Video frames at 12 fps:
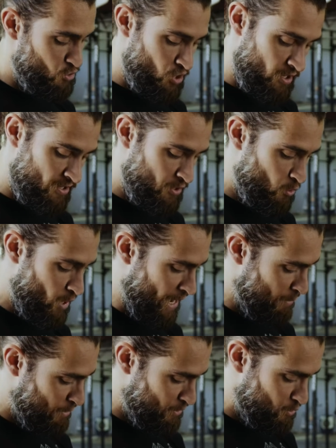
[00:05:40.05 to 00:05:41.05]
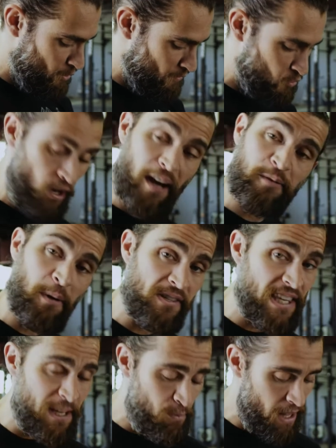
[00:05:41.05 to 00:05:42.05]
just so happen to have tracked my
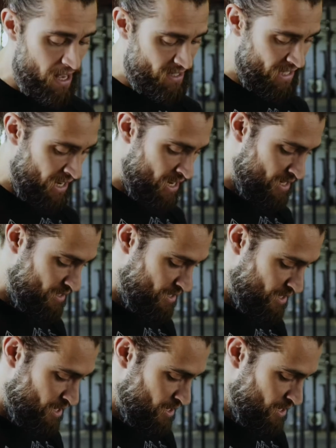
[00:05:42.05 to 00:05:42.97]
sleep last night,